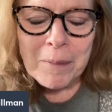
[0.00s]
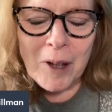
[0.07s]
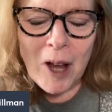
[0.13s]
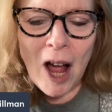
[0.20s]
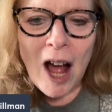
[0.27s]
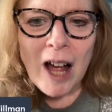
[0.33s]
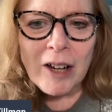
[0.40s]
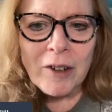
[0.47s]

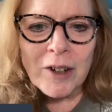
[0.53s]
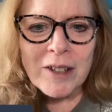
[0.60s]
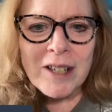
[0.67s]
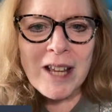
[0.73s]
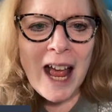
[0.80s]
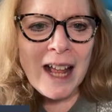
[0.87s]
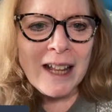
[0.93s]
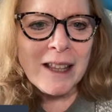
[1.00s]

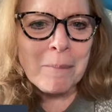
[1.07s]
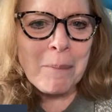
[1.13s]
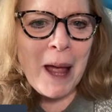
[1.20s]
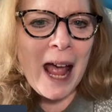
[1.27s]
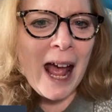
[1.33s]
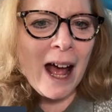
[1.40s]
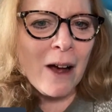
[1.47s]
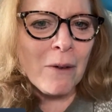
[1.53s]
Congress had the
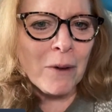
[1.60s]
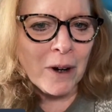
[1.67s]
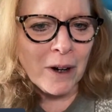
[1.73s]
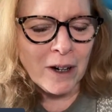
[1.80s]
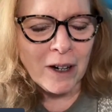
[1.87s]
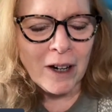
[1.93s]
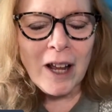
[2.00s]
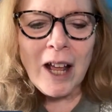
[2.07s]

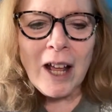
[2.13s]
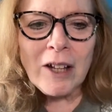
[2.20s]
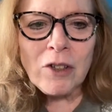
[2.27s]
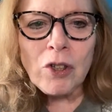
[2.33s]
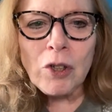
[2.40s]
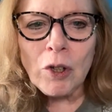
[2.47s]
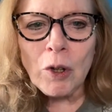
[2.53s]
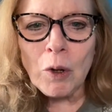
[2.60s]
power
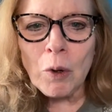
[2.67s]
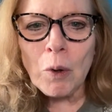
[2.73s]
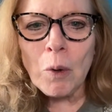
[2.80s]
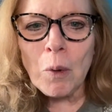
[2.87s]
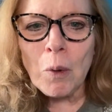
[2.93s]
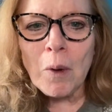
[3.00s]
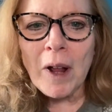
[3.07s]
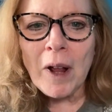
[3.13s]

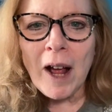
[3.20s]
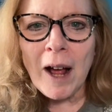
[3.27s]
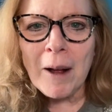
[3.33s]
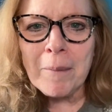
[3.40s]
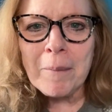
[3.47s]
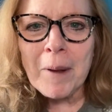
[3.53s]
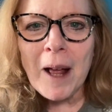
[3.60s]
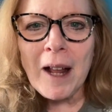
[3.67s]
to
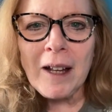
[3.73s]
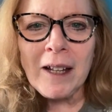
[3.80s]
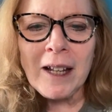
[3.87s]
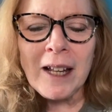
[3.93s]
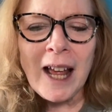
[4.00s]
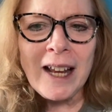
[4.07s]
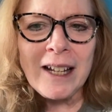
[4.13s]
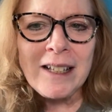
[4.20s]

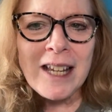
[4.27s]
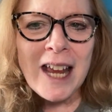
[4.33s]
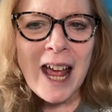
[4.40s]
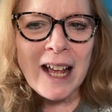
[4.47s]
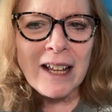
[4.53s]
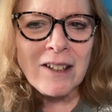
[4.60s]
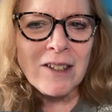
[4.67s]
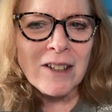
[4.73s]
lay
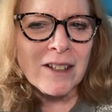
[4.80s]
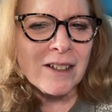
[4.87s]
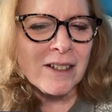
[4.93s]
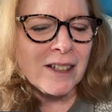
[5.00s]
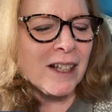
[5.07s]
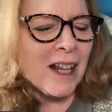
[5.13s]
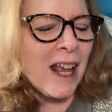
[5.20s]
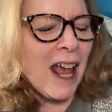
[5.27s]

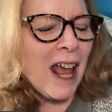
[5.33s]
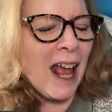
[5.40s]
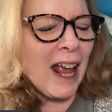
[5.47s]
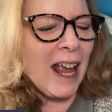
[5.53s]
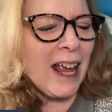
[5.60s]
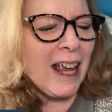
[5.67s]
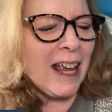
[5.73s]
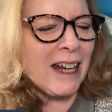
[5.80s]
taxes
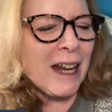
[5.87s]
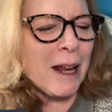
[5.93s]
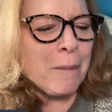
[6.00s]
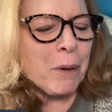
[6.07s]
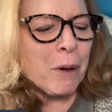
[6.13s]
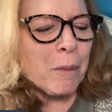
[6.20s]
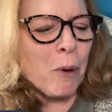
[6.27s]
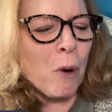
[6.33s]
in a
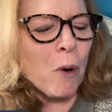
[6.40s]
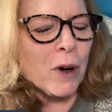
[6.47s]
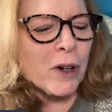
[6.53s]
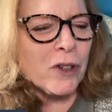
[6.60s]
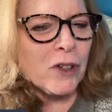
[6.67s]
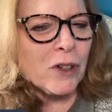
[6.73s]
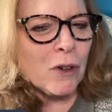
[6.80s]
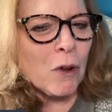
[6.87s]

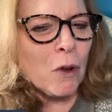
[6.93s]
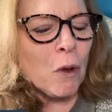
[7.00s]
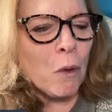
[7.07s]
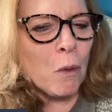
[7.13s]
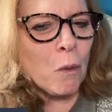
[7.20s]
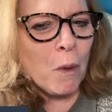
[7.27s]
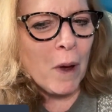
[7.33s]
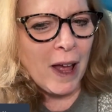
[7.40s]

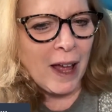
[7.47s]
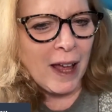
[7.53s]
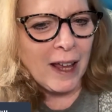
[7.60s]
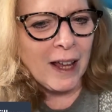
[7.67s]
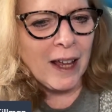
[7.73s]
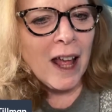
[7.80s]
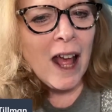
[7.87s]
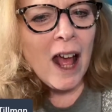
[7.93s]
proportional
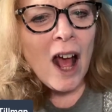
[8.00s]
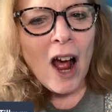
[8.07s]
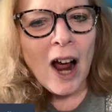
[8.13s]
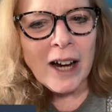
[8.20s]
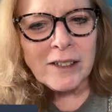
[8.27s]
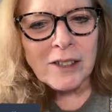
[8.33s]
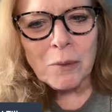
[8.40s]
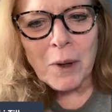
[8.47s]
way. All
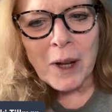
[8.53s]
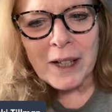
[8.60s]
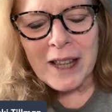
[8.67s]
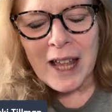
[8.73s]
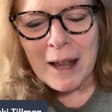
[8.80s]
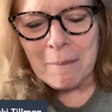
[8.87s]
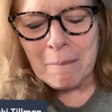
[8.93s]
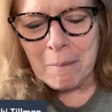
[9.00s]
right. So what
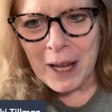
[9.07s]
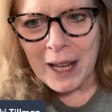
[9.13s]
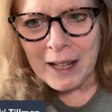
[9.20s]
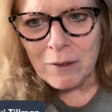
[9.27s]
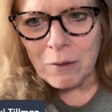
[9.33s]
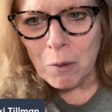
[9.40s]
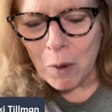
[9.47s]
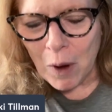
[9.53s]
that
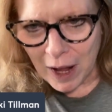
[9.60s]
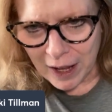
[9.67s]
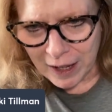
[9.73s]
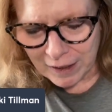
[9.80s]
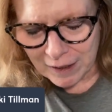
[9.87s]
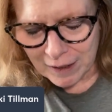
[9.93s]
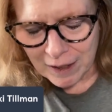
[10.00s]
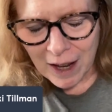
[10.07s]
meant
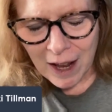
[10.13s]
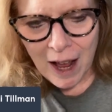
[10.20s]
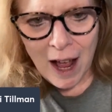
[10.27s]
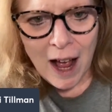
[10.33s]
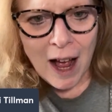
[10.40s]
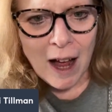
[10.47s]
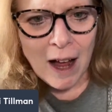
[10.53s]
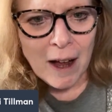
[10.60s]
was
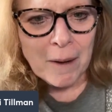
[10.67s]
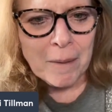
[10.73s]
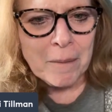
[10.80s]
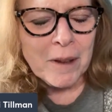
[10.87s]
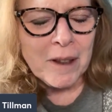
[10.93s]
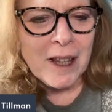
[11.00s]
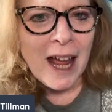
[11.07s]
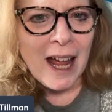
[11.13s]

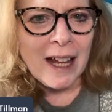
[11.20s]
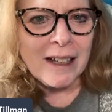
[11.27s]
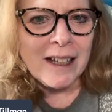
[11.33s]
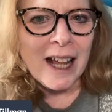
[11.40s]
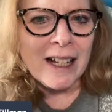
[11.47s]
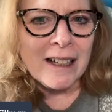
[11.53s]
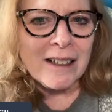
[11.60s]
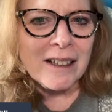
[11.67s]

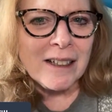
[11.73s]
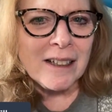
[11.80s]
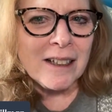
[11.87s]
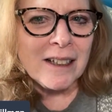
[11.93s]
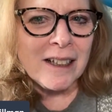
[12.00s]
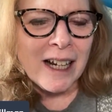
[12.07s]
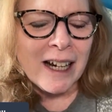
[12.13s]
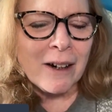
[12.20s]
that
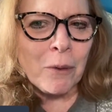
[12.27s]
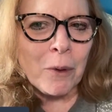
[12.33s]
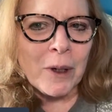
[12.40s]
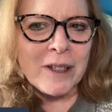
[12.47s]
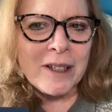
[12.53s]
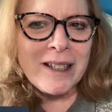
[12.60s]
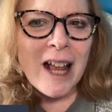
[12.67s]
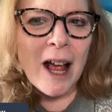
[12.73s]
there
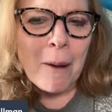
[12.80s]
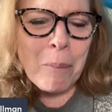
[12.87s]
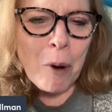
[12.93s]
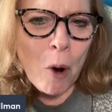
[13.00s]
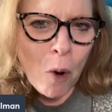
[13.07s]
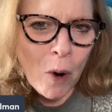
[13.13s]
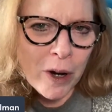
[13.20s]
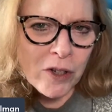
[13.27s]
was
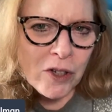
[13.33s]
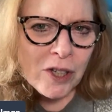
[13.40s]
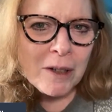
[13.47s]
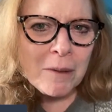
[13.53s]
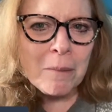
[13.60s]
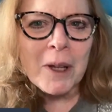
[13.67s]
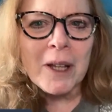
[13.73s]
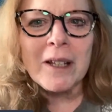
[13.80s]

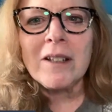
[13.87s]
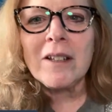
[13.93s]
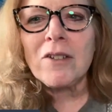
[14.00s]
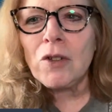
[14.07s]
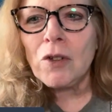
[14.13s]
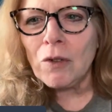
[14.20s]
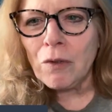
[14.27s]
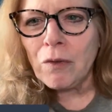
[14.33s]
apportionment
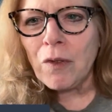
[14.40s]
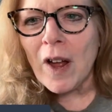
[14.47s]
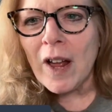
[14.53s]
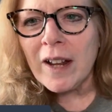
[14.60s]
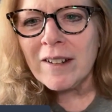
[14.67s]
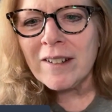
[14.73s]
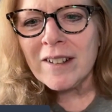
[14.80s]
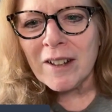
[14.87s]
to
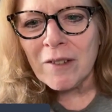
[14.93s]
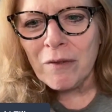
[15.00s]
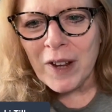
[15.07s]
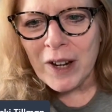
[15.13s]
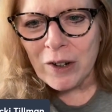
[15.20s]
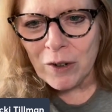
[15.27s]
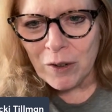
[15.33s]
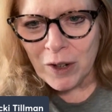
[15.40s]
fund the
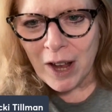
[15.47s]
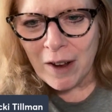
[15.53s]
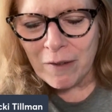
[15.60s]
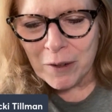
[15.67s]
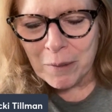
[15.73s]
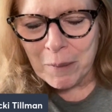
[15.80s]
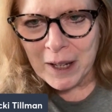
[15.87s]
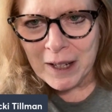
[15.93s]
federal
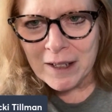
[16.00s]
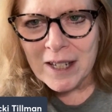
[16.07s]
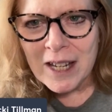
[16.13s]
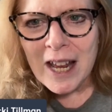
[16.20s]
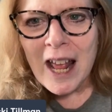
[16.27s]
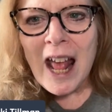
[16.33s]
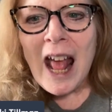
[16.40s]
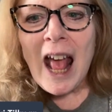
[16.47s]
government,
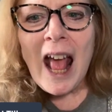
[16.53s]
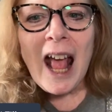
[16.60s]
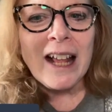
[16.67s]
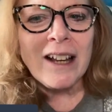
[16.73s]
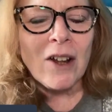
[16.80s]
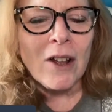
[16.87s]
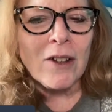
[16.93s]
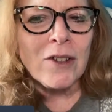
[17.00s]

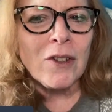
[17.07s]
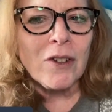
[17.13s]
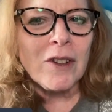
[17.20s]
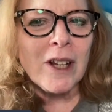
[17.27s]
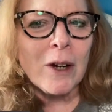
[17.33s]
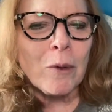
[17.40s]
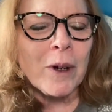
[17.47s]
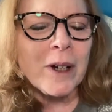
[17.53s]
and also
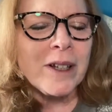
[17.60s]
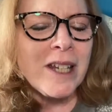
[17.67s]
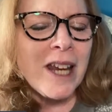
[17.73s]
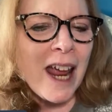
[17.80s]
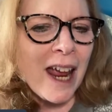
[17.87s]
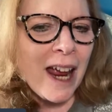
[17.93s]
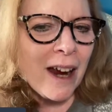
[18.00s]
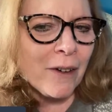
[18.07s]
there were
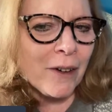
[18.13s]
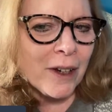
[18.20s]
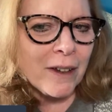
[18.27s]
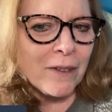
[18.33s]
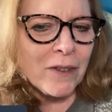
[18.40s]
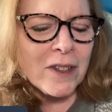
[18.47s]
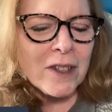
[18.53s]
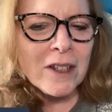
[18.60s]

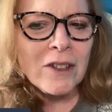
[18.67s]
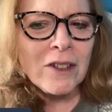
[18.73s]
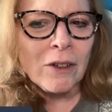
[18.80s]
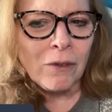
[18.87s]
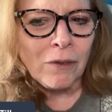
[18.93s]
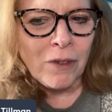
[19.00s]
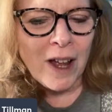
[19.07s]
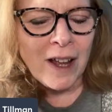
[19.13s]
tariffs
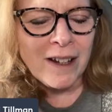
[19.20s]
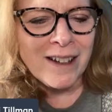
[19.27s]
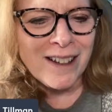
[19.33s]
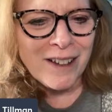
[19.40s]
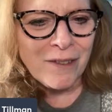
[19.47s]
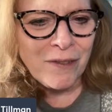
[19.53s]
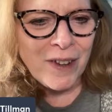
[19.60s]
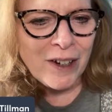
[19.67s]
to fund
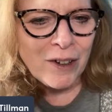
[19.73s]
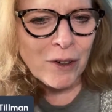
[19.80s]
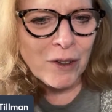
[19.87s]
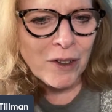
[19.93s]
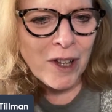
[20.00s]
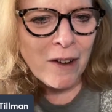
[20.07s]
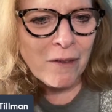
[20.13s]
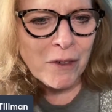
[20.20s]
the
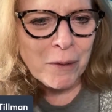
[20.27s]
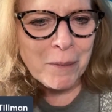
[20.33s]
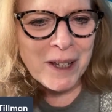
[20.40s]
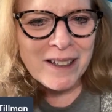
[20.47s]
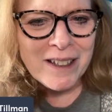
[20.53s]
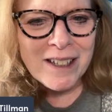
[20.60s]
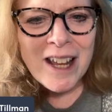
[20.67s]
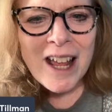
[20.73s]
federal
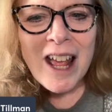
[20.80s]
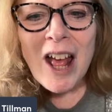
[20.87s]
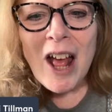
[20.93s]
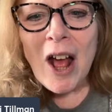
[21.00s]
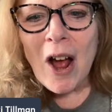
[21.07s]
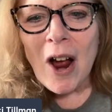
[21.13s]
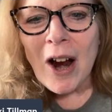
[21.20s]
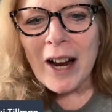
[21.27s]
government.
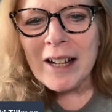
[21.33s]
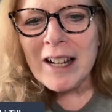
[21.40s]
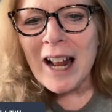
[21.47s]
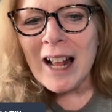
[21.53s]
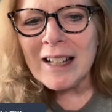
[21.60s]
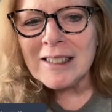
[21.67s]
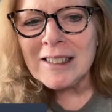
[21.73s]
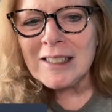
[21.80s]
All right,
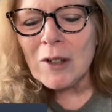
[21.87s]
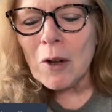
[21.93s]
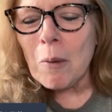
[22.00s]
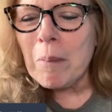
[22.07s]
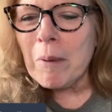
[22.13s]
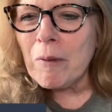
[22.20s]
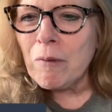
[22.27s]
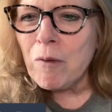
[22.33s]
and so
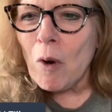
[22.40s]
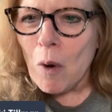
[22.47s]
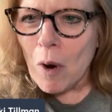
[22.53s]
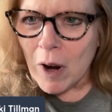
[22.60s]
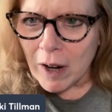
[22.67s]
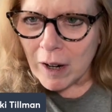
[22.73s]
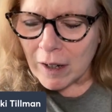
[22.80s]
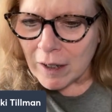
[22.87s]

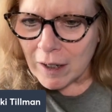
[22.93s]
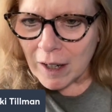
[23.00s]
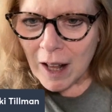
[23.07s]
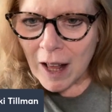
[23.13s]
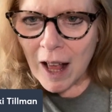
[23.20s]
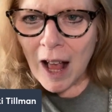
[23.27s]
before